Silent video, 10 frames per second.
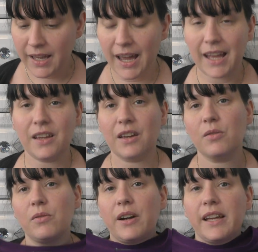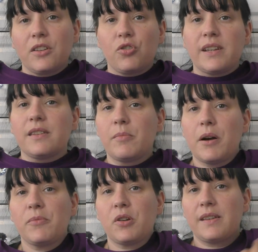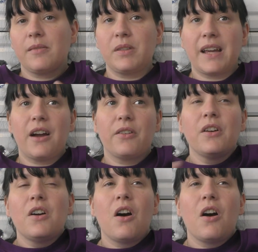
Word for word: And you can like dress them up, dress them down.